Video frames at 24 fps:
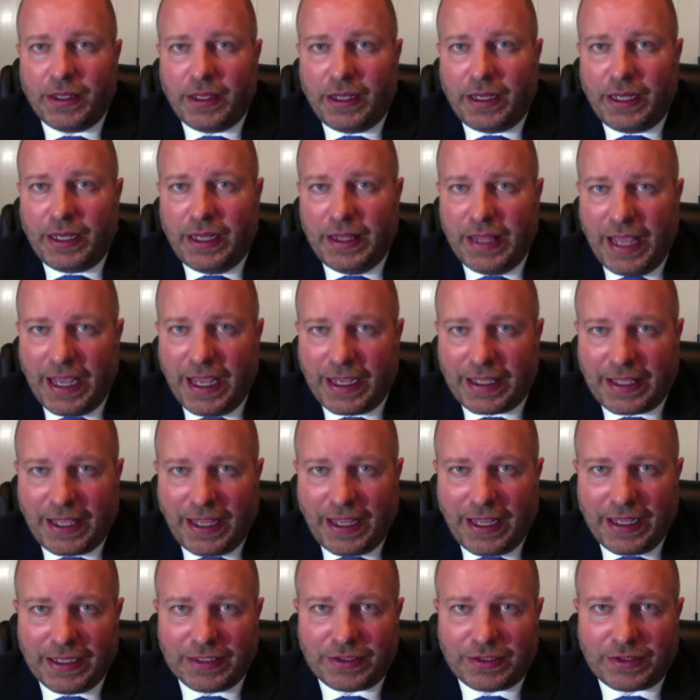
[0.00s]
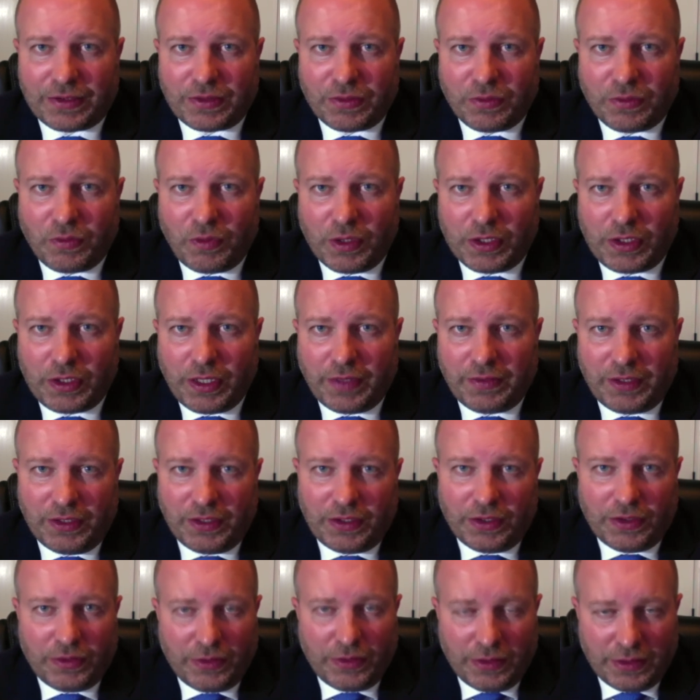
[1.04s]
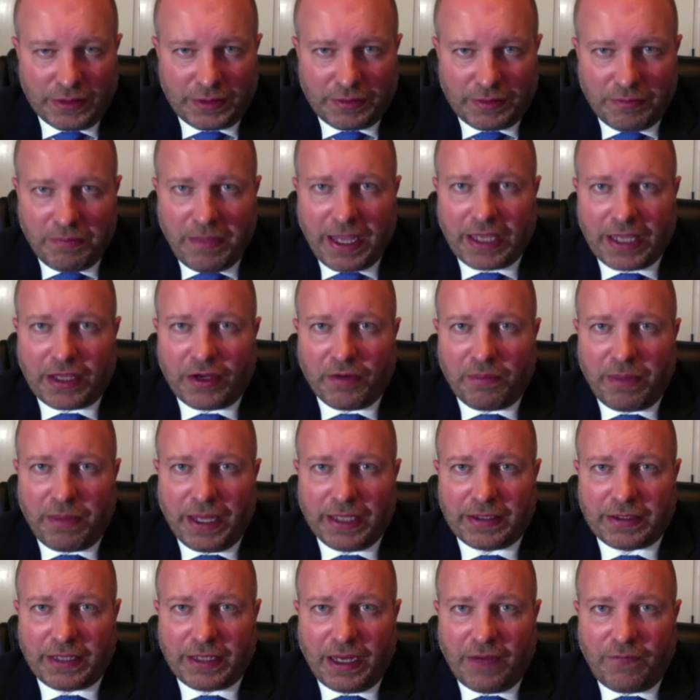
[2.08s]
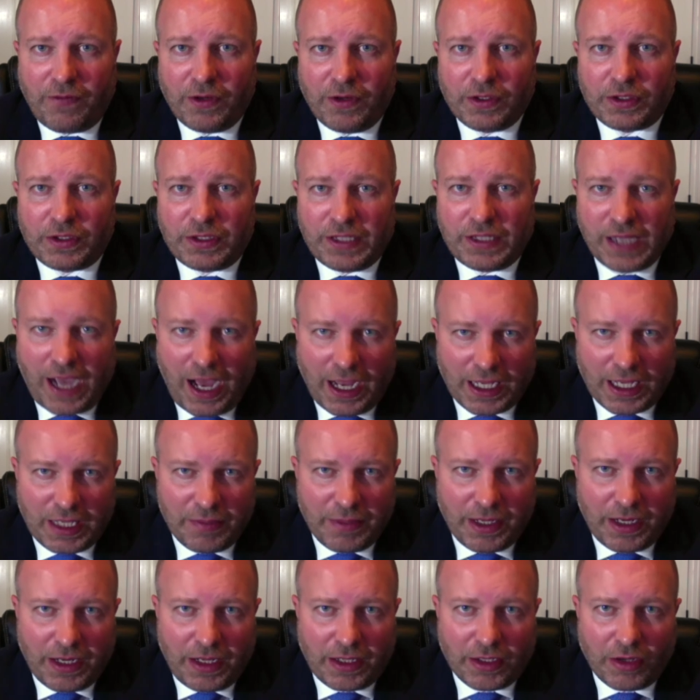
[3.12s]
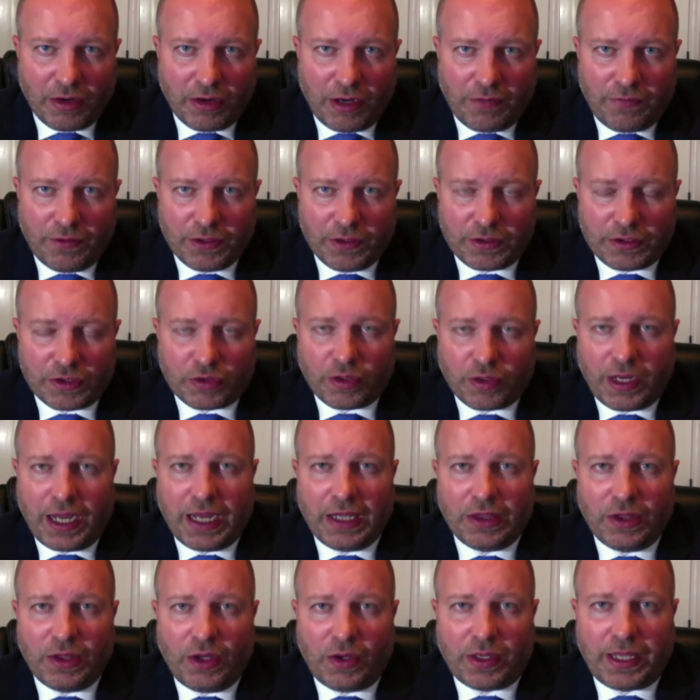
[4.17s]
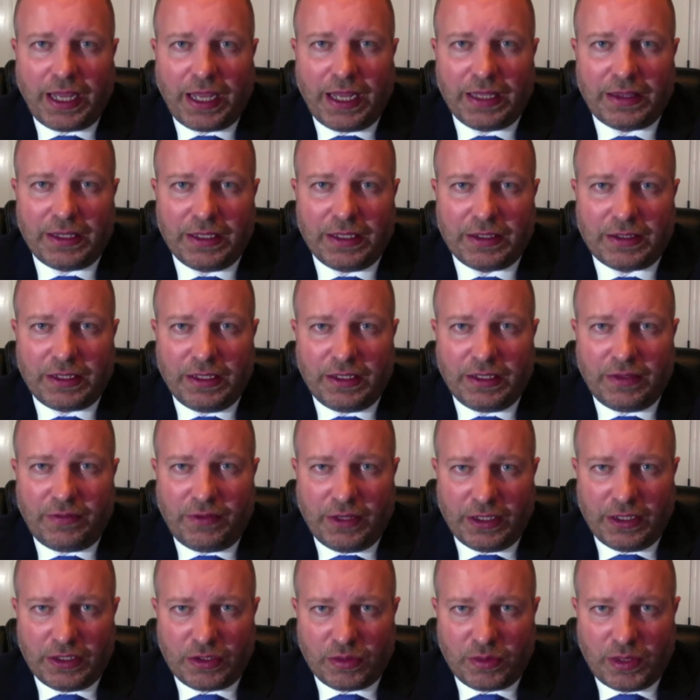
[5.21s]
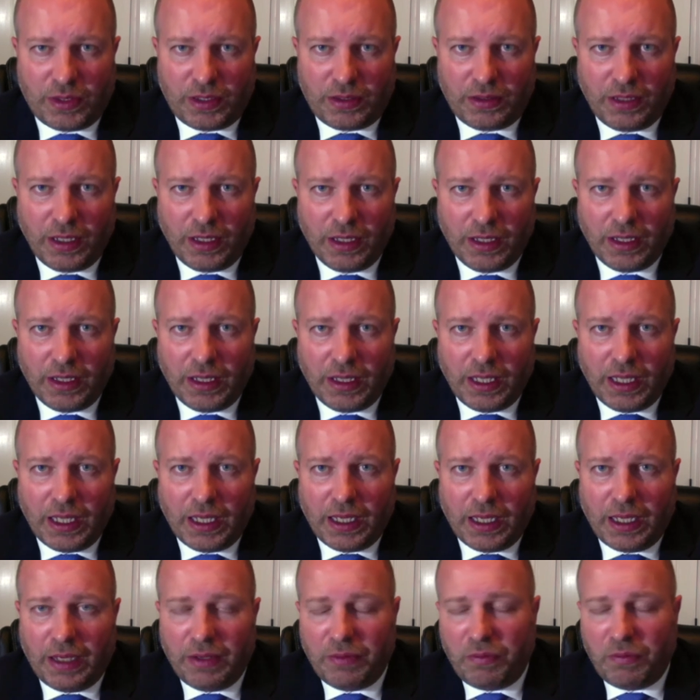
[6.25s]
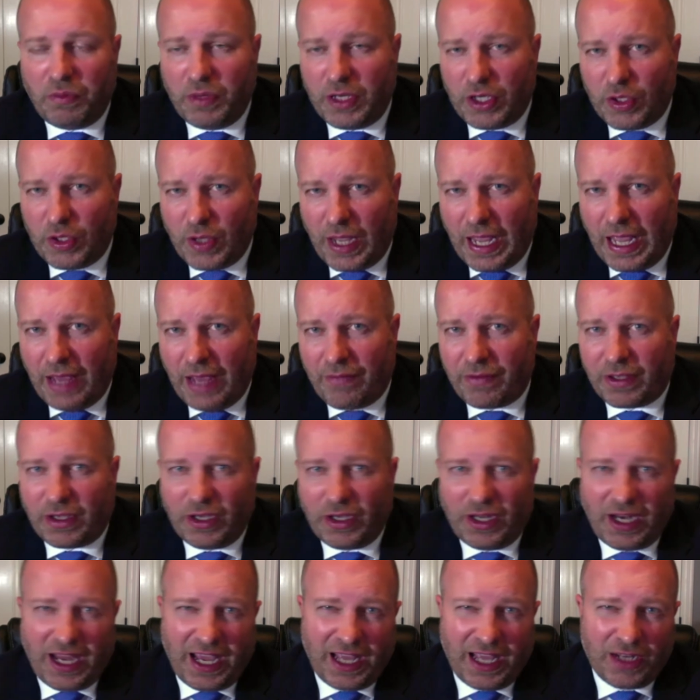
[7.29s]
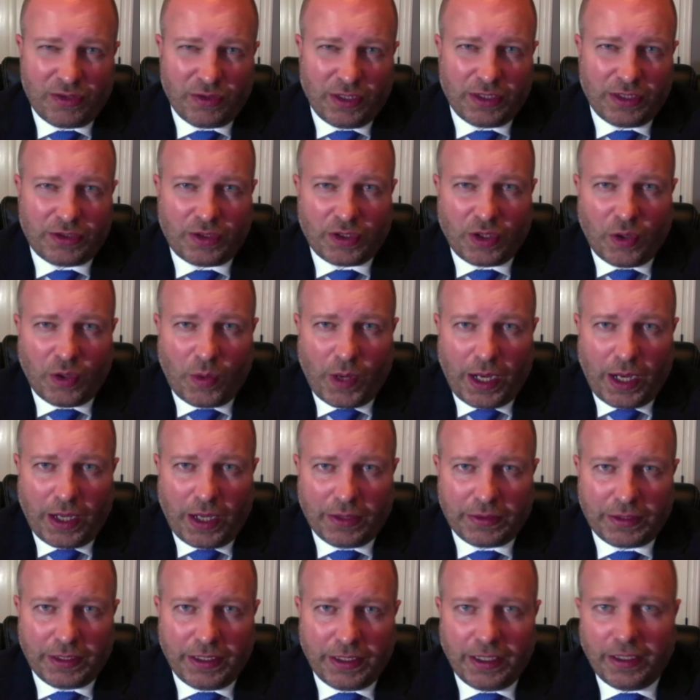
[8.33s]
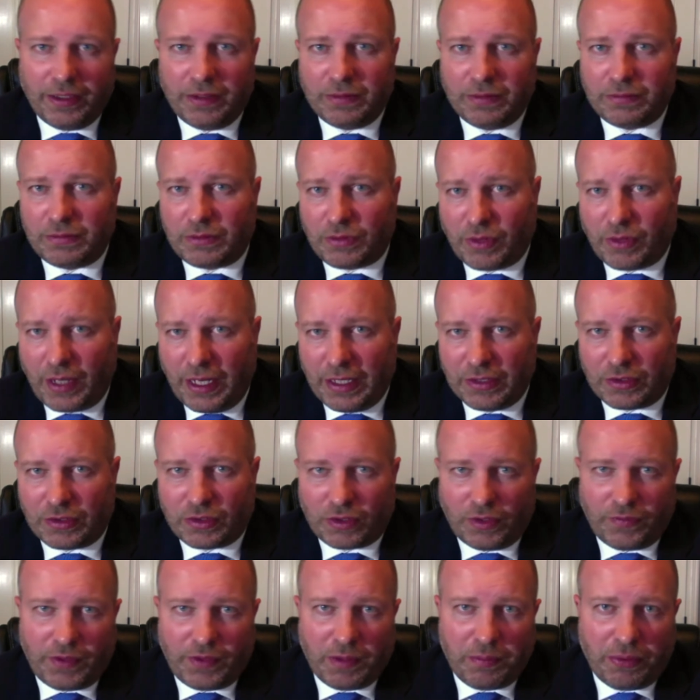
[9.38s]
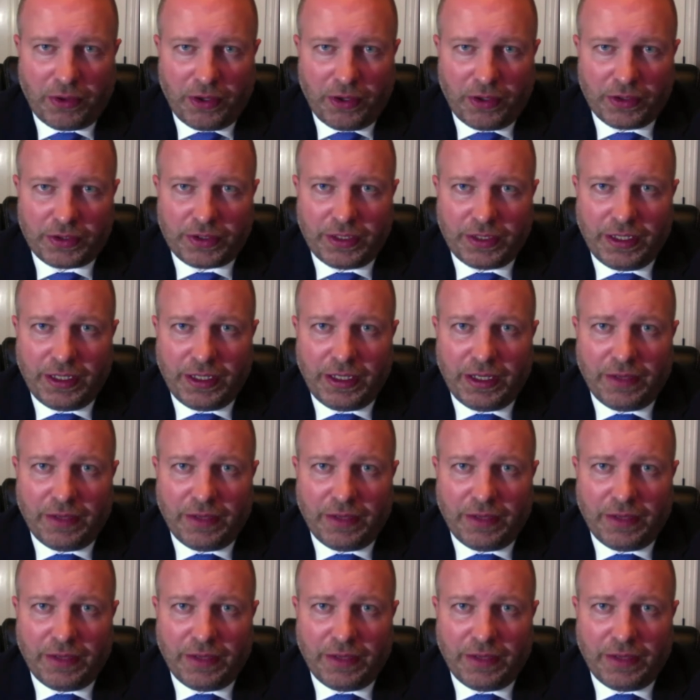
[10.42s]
In that case, what you have to do is make your best efforts, document all your efforts to try and locate this individual. When you have a good address, you go out there, try and serve the person.